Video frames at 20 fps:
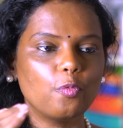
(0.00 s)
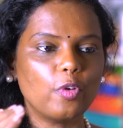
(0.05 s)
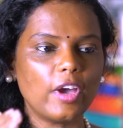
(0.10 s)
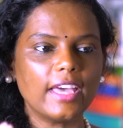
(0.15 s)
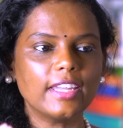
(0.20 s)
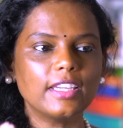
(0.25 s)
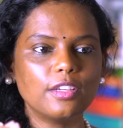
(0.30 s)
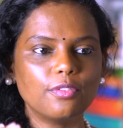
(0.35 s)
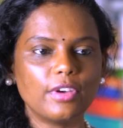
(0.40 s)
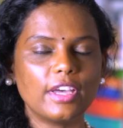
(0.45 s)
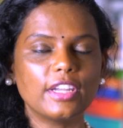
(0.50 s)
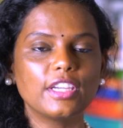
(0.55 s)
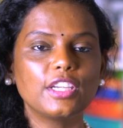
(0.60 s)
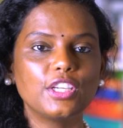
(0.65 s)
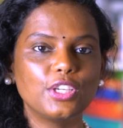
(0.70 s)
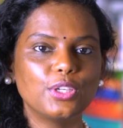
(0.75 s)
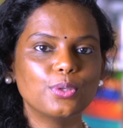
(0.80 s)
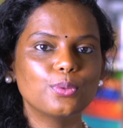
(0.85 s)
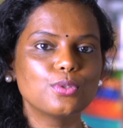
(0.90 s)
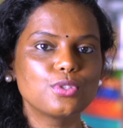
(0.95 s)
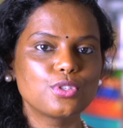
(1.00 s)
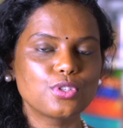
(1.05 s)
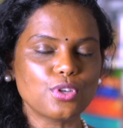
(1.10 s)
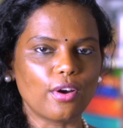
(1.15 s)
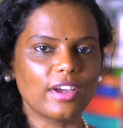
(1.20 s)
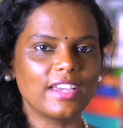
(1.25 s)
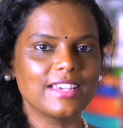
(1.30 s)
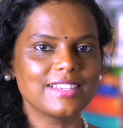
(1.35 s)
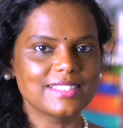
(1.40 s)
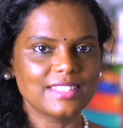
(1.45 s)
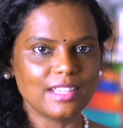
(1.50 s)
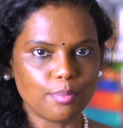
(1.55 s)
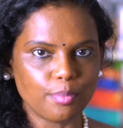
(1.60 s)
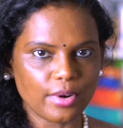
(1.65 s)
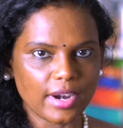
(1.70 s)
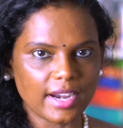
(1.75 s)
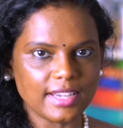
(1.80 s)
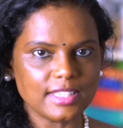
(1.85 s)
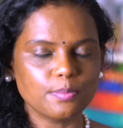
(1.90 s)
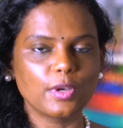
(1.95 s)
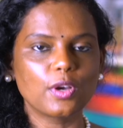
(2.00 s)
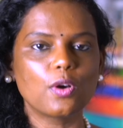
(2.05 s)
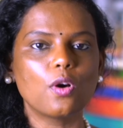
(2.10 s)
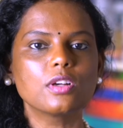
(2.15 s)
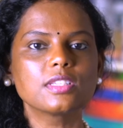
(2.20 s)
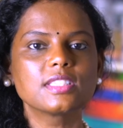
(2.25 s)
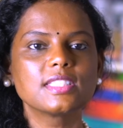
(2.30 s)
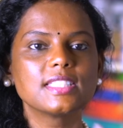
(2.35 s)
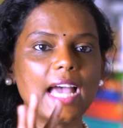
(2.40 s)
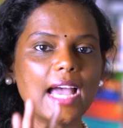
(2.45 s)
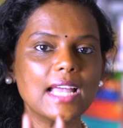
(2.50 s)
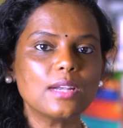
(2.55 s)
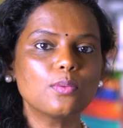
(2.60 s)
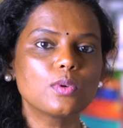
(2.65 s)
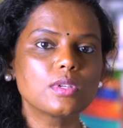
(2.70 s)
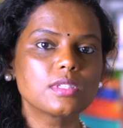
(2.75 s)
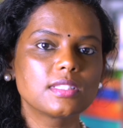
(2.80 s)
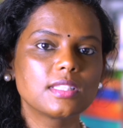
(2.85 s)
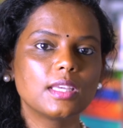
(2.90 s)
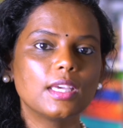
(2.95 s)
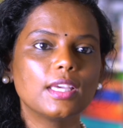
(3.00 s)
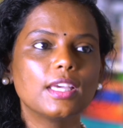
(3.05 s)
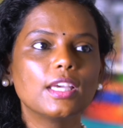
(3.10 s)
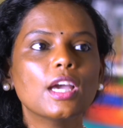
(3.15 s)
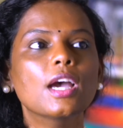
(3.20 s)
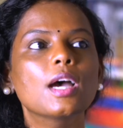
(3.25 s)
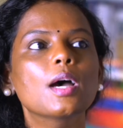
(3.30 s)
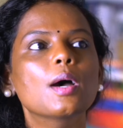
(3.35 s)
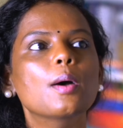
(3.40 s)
very very huge shocking surprise because that was the